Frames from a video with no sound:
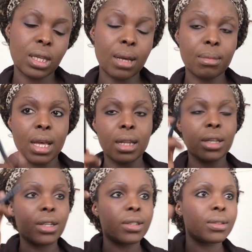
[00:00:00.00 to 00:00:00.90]
Yeah, LA
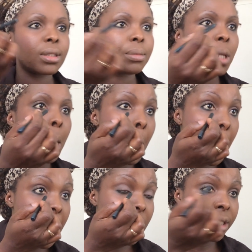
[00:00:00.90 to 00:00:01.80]
Girls.
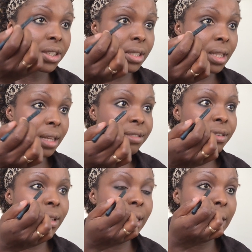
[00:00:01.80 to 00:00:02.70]
I use that
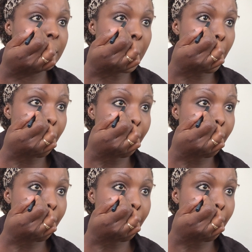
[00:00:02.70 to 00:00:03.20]
for the inner